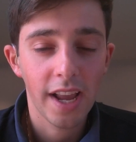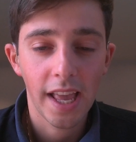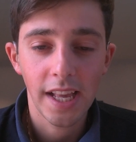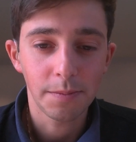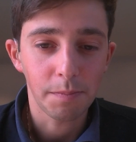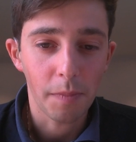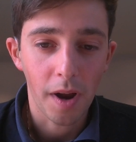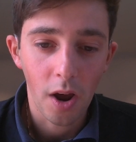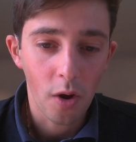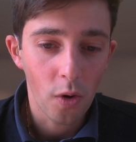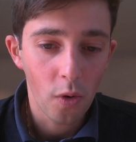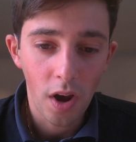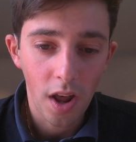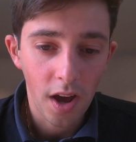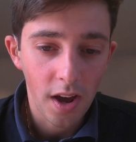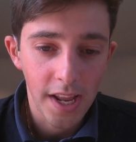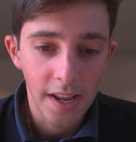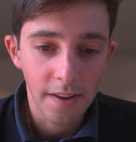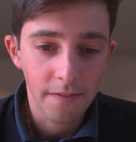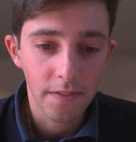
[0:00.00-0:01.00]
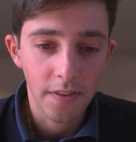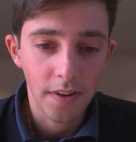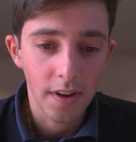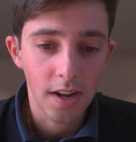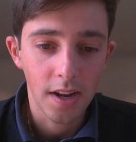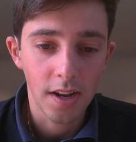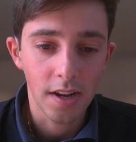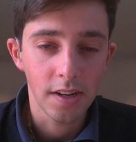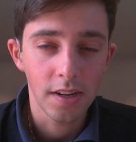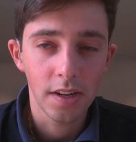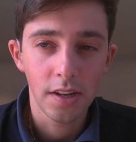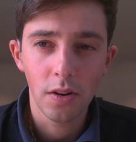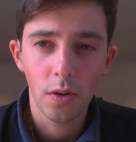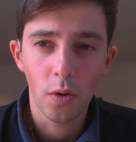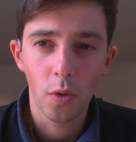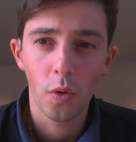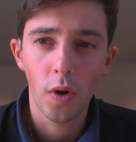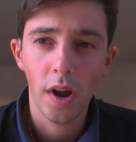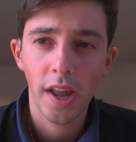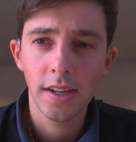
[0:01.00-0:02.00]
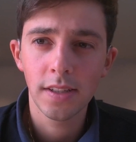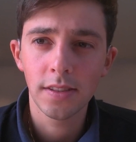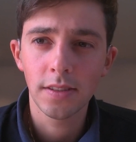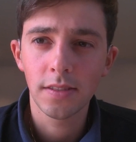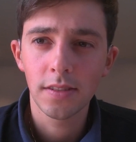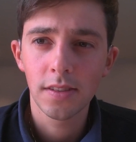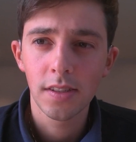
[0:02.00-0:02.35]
aids my whole life and always